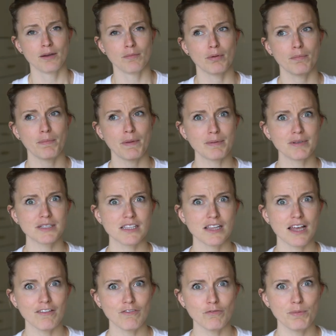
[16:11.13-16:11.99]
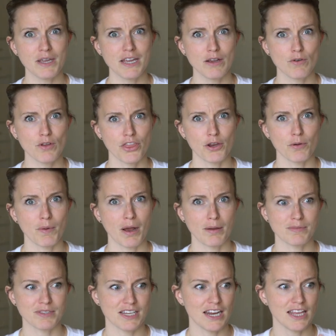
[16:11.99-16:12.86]
But babies love being with their
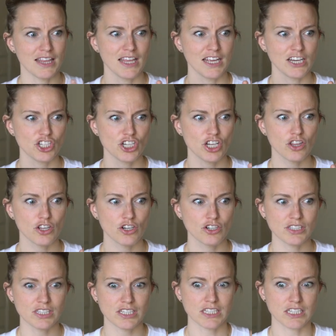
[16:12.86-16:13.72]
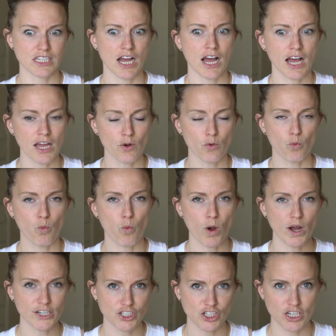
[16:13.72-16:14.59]
moms, and I think she learns a ton
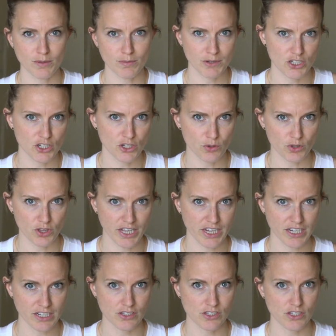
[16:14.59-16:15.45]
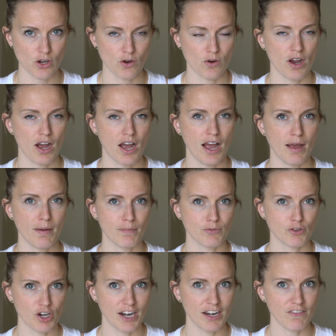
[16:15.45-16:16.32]
watching me do things, so I'm
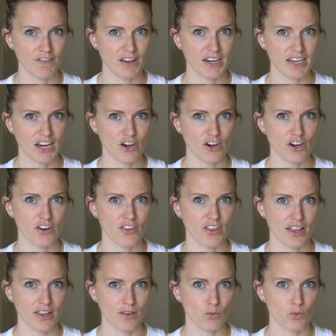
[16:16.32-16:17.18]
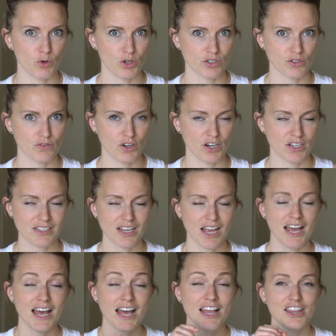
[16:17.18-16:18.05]
trying to find a carrier that works for us.
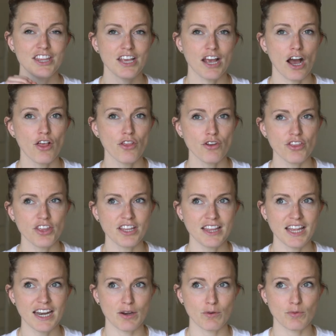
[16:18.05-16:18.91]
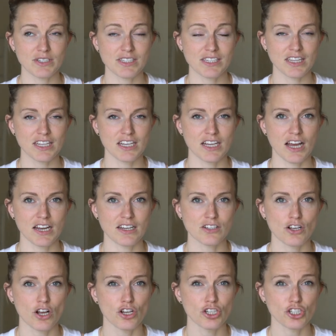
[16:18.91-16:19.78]
The other thing that I recently got
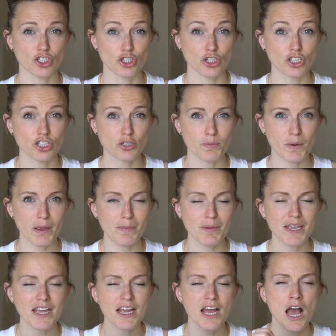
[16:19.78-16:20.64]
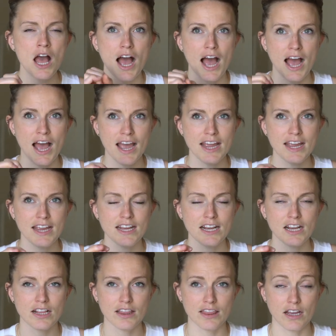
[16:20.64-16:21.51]
is called a Tush Baby.
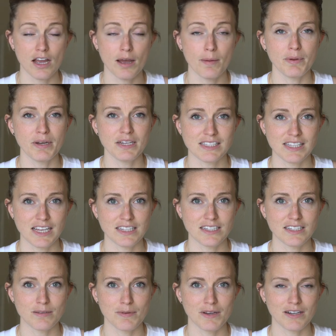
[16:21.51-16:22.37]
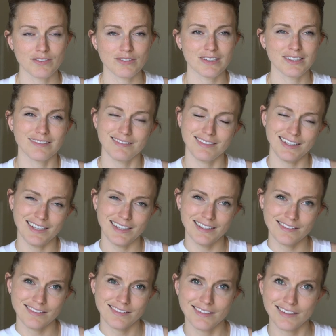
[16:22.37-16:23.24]
I the company sent it to me and I was like, eh,
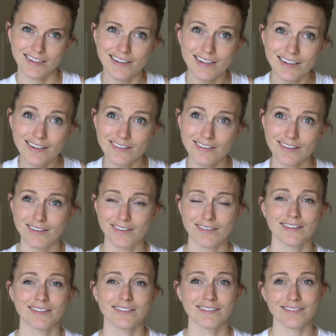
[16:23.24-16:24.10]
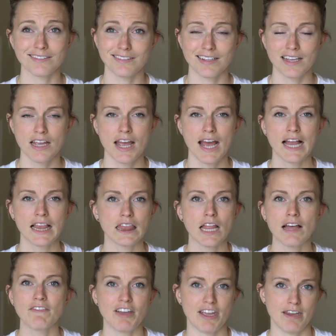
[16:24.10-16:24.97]
I'll see, I don't know.
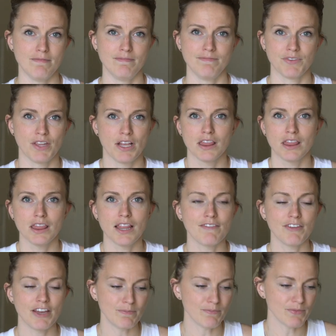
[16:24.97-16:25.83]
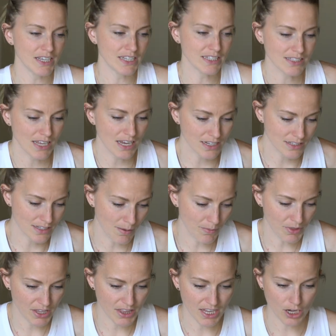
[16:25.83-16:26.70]
Love it, love it. It's like
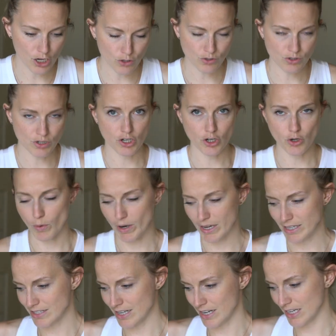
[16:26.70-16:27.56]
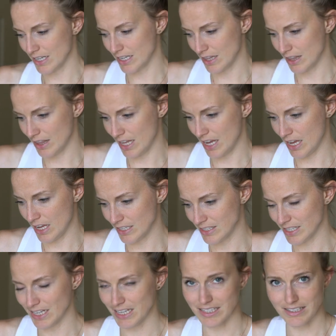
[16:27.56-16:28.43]
something that goes around your waist, and it
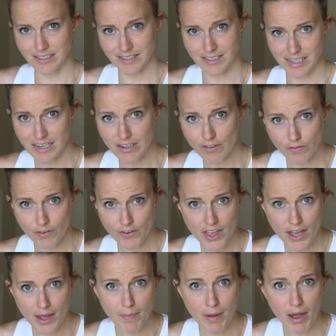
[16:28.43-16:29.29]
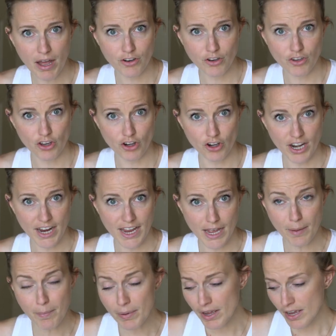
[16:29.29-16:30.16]
it's like a seat for them on your
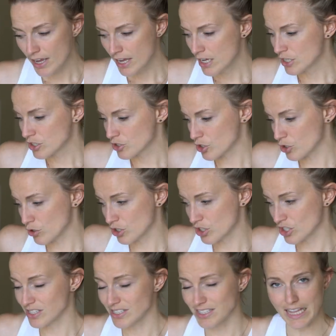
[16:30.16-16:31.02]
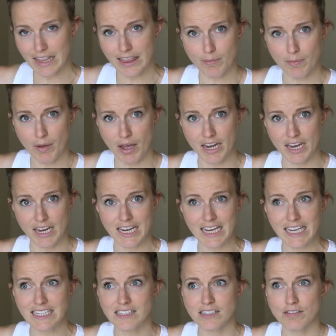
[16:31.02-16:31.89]
hip, so you can just set them on it.
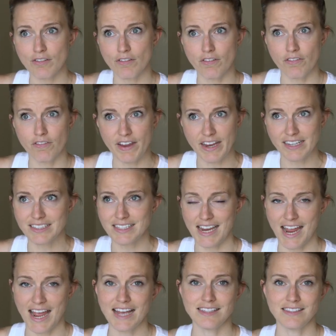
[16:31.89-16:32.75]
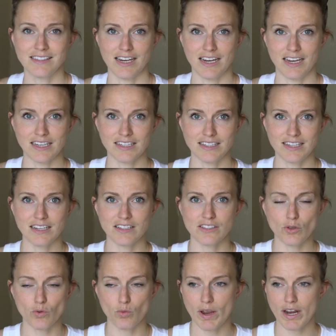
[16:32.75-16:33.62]
It's fantastic. It
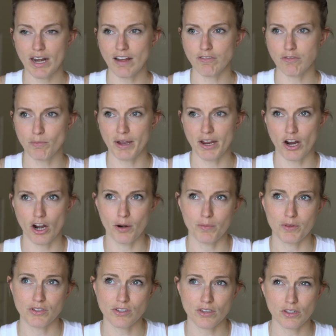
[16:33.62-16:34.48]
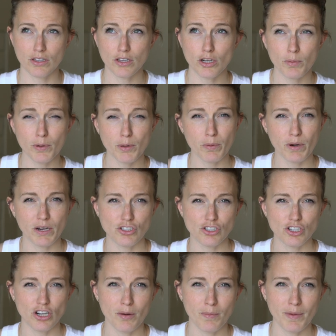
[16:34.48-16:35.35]
takes the weight off of my arm. There's a little bit of
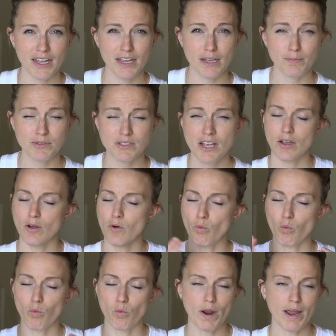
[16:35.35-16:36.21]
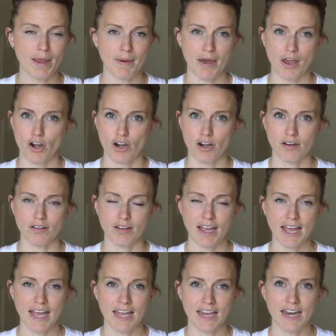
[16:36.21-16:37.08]
pressure on my hips. Way better,
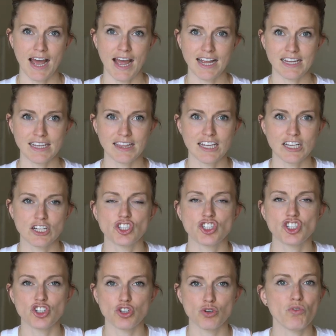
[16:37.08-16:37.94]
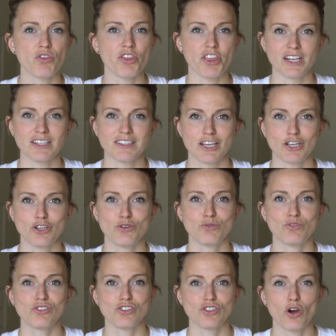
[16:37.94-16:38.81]
and I can like do things. I can do
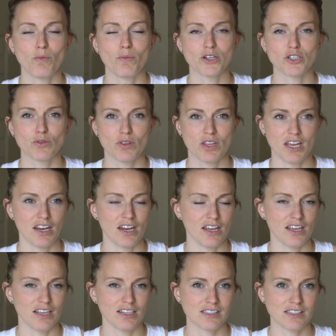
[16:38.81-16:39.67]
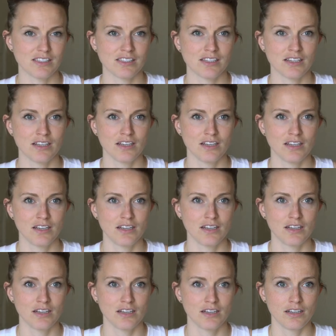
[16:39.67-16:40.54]
so much with it. It's,
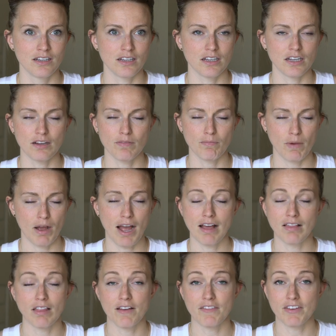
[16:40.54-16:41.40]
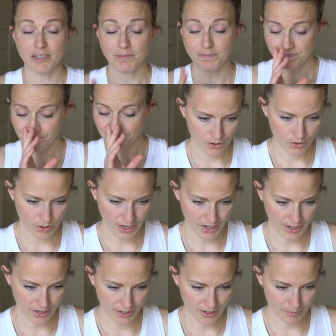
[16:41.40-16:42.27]
I love it.
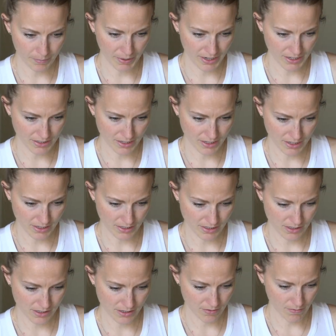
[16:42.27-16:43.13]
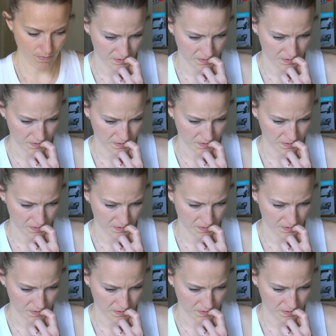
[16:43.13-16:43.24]
Okay, back to this.